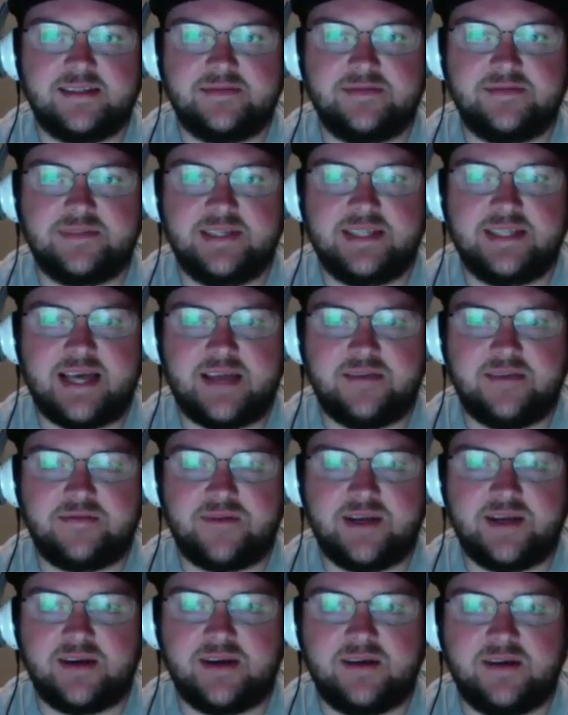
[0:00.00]
and now that
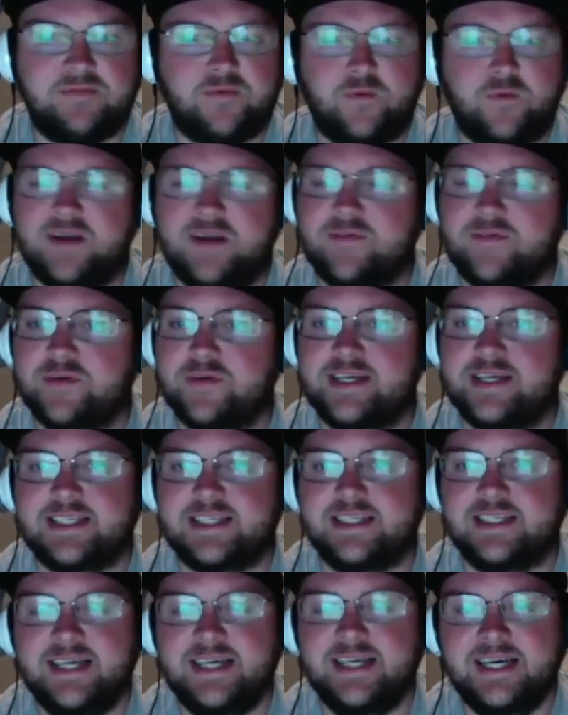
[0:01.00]
Frank, for whatever
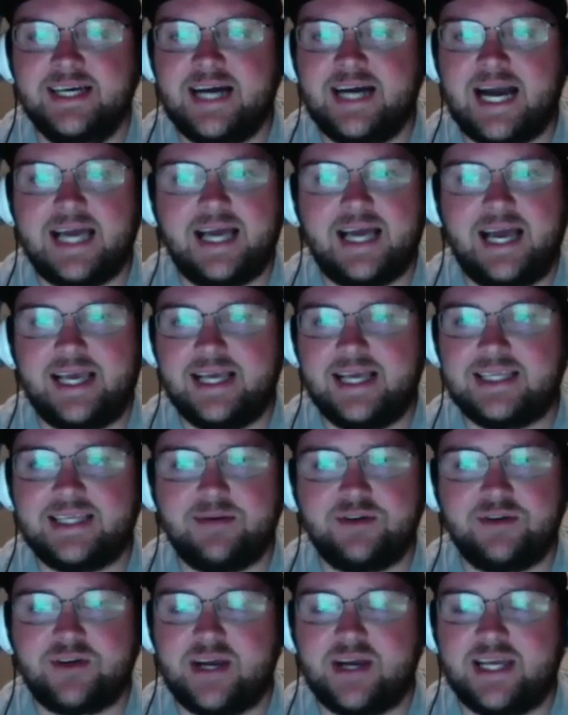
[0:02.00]
reason, I guess they
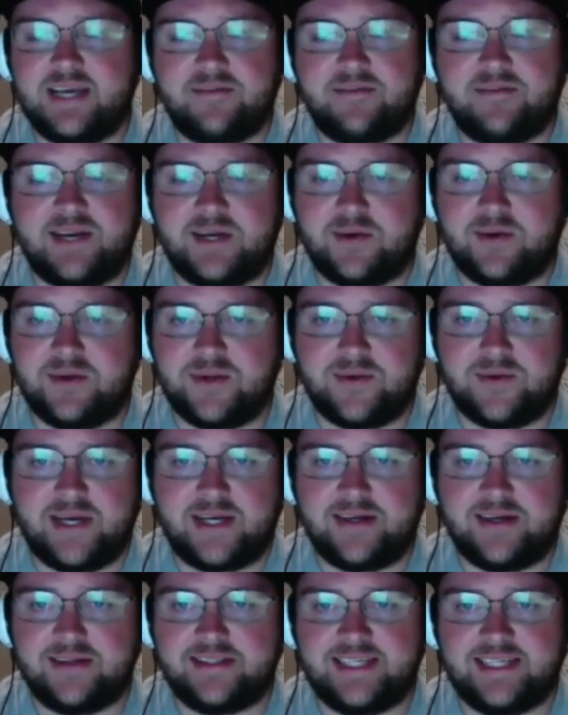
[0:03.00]
were trying to get Frank Gore the
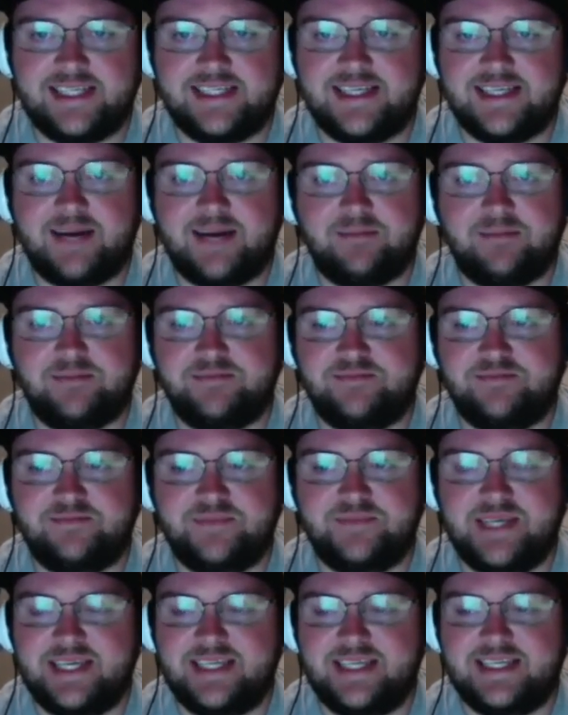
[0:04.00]
records. He should not
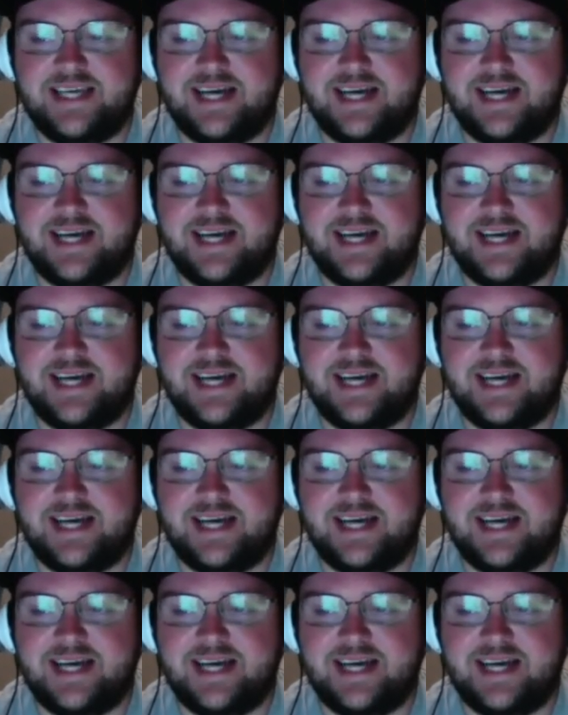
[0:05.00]
have